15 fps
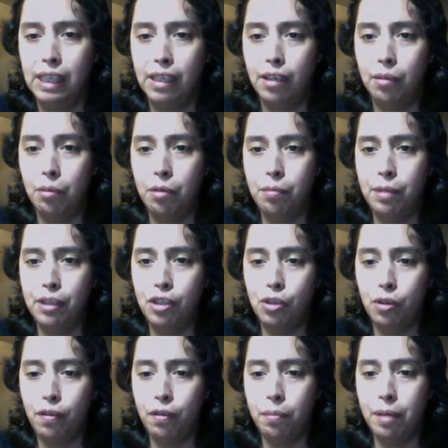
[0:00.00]
I want to make sure
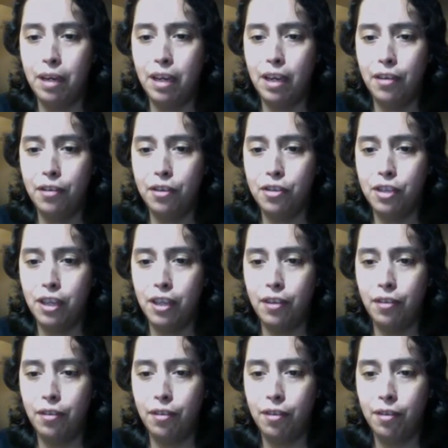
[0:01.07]
everybody has a
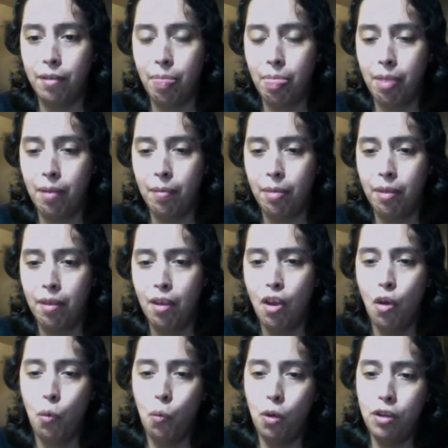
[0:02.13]
chance.
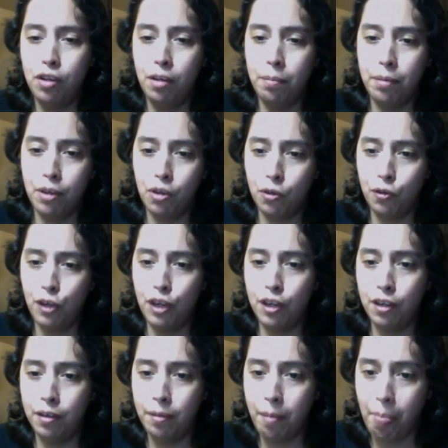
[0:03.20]
1 number, Karina.